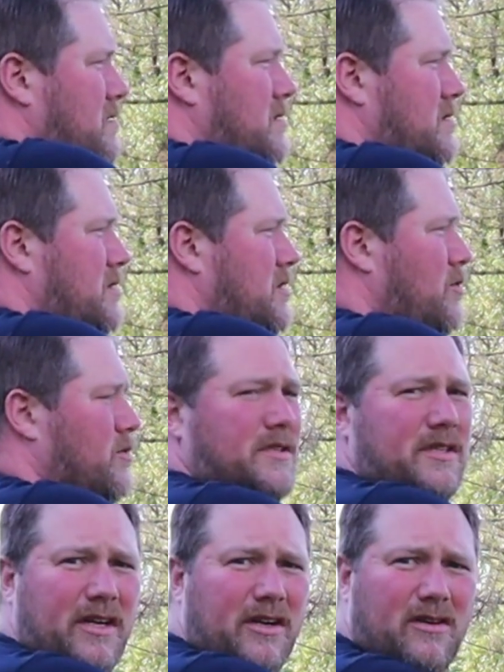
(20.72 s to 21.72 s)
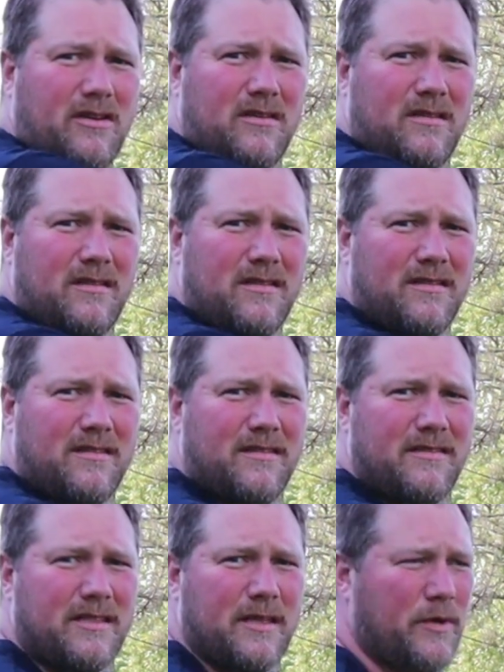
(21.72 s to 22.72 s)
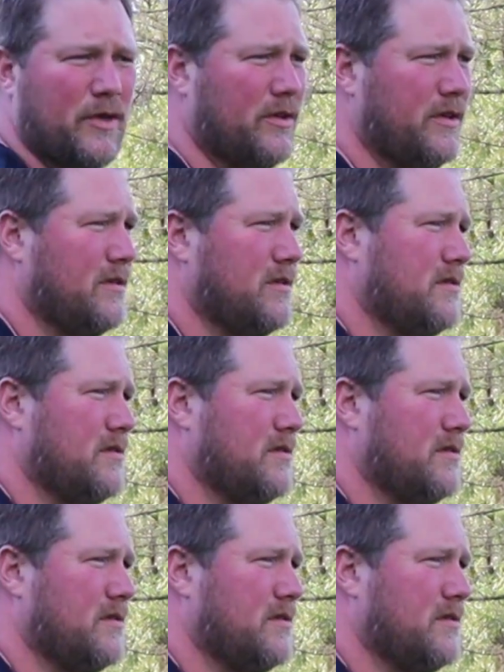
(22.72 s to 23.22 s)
Because no one's here, typically.